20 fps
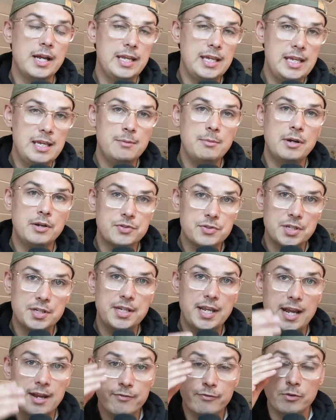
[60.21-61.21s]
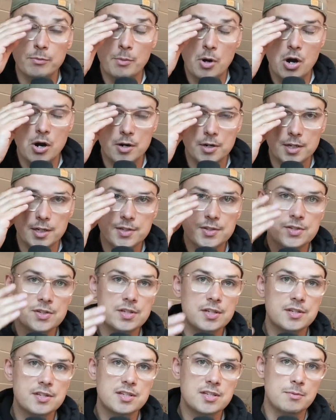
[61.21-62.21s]
emails a day from artists
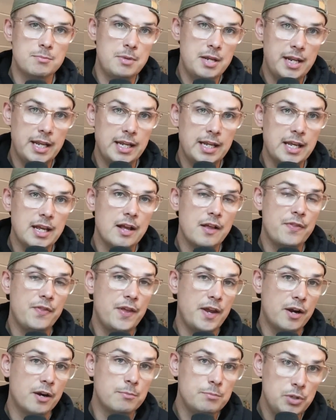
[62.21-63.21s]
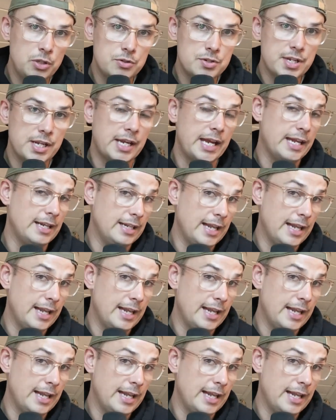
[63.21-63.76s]
submitting their music, and